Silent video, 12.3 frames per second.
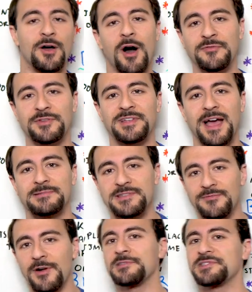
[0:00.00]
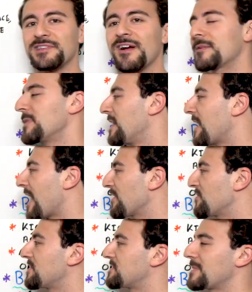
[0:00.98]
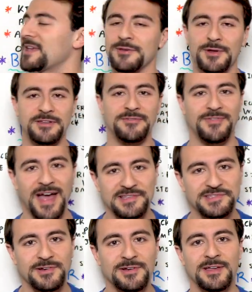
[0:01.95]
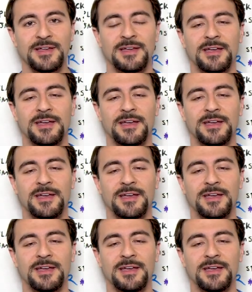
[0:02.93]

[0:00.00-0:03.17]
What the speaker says: Oftentimes, the false start actually doesn't make you any faster.